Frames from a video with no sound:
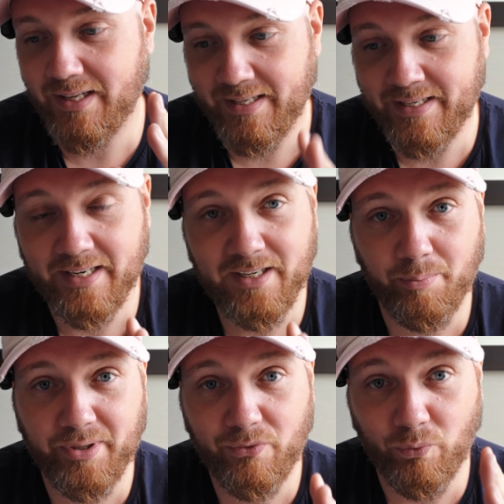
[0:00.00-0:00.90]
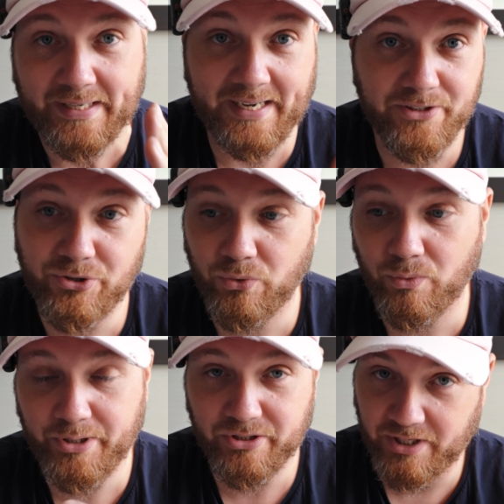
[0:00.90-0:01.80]
in a little bit what I do,
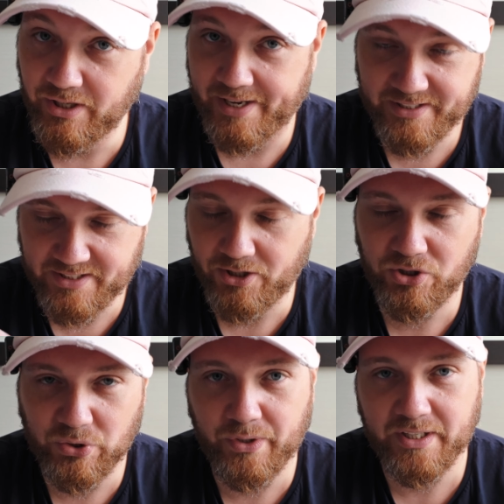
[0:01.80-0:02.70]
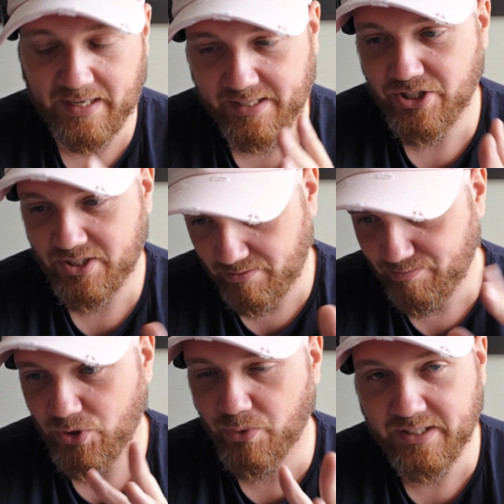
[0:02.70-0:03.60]
because I still do it. I just
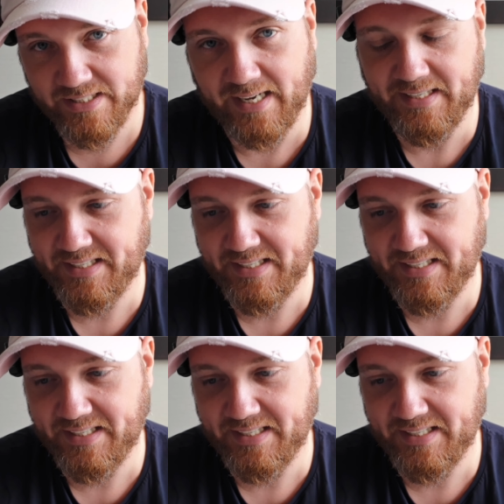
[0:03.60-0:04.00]
do it slightly